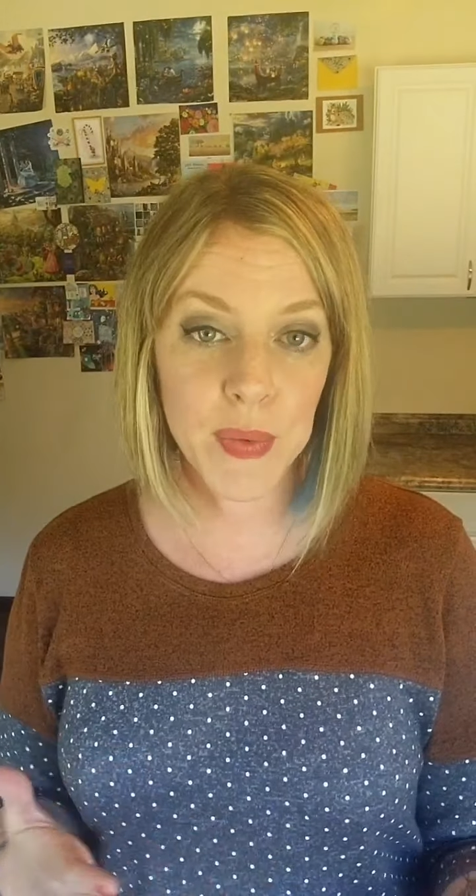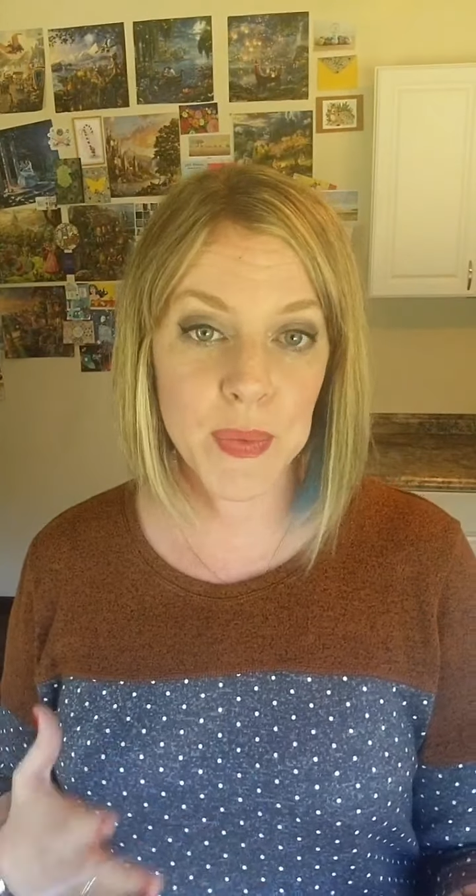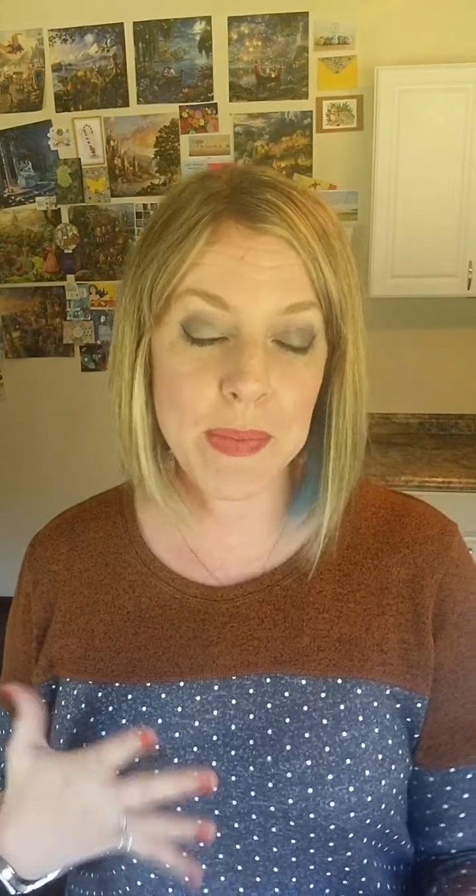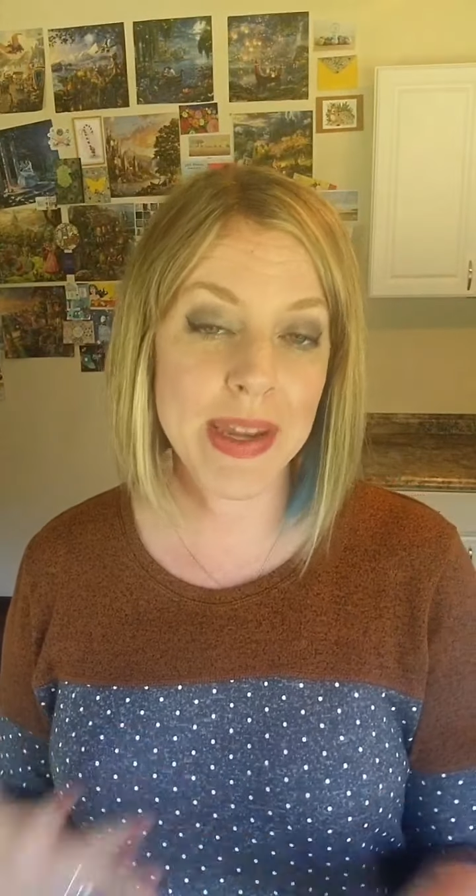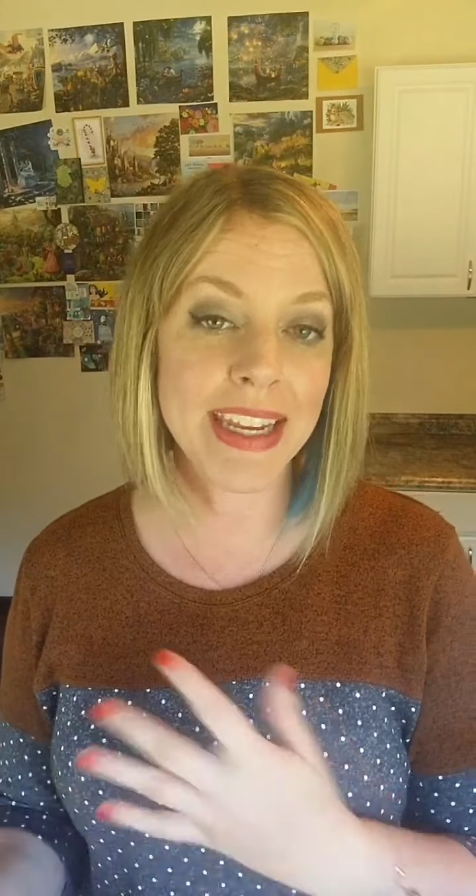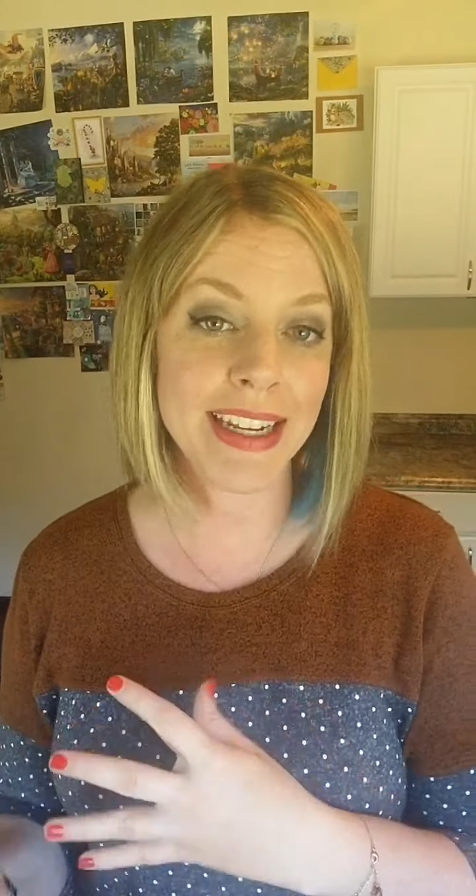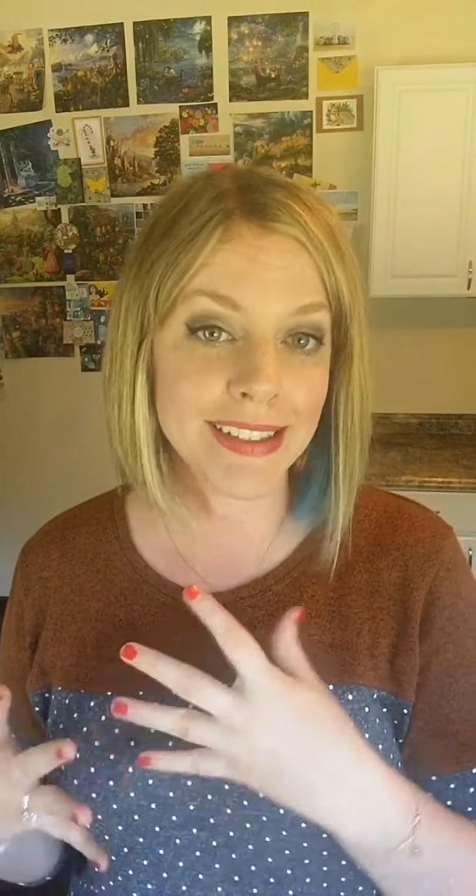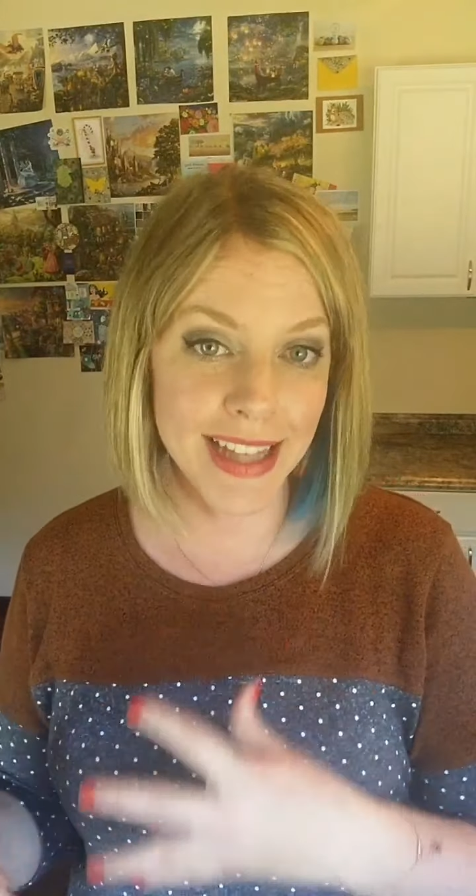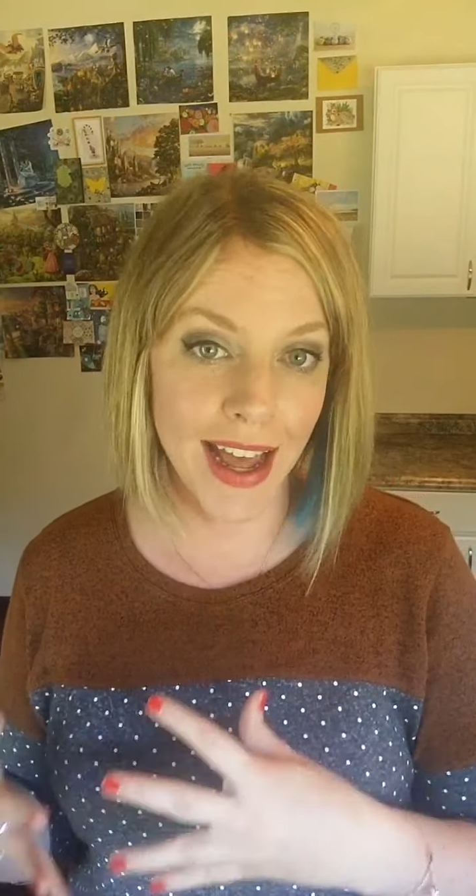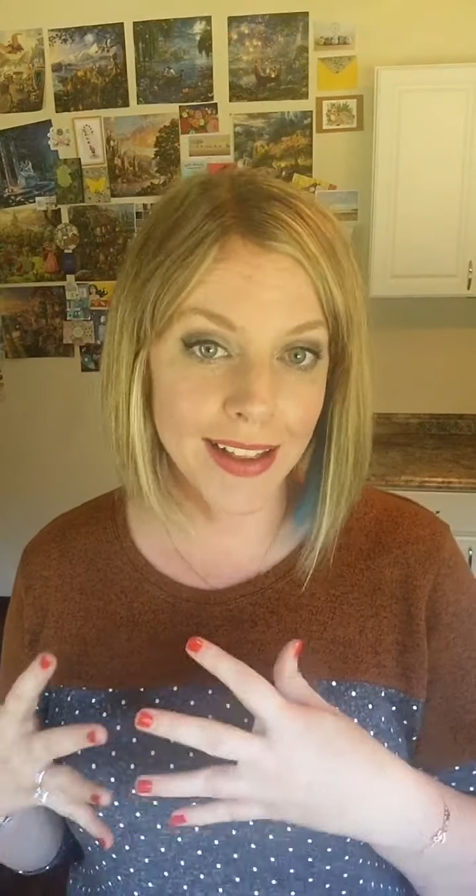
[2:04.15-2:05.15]
repeat
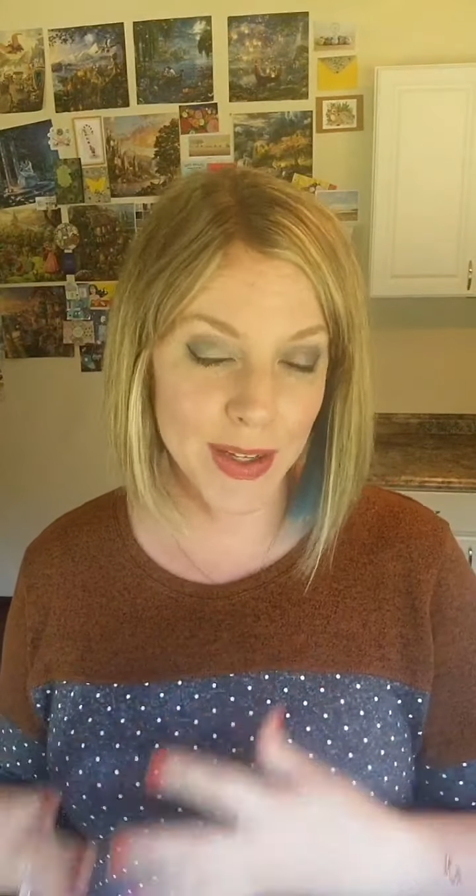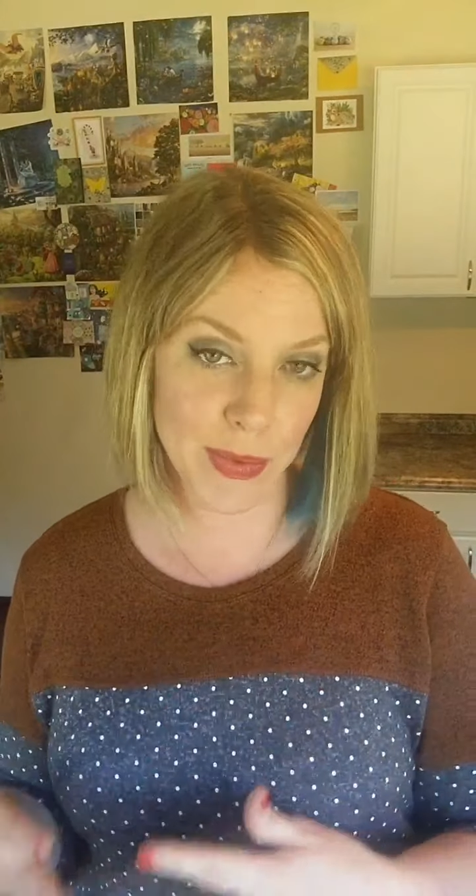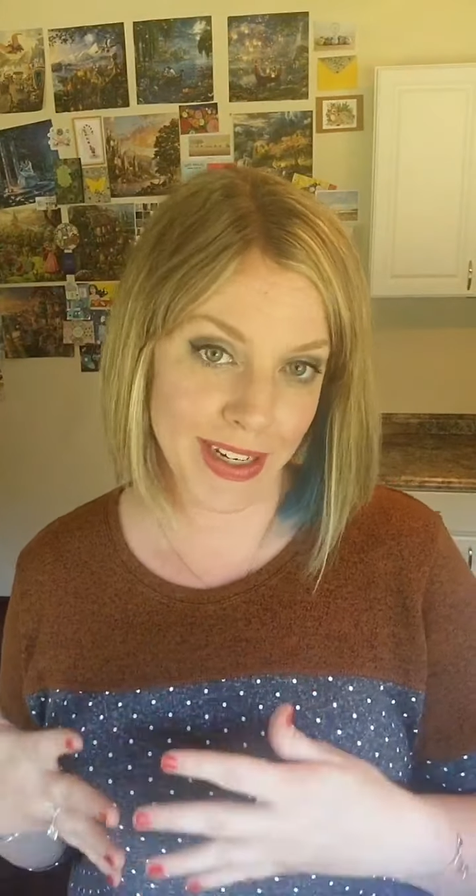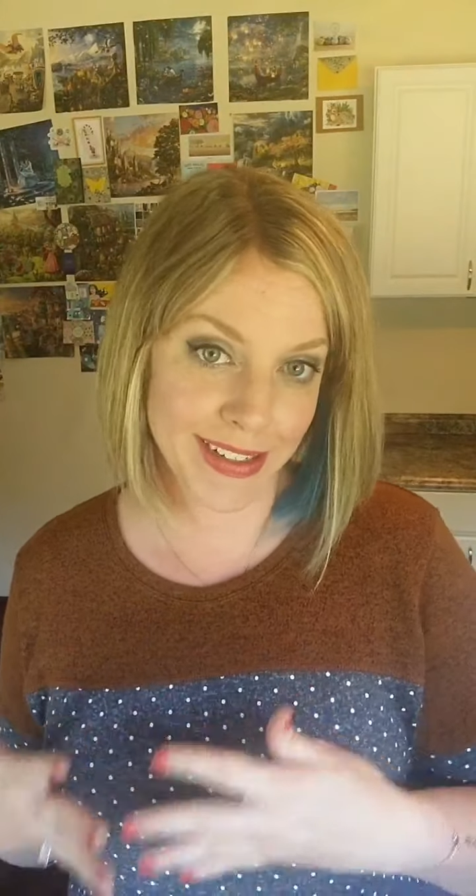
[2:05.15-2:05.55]
exactly what I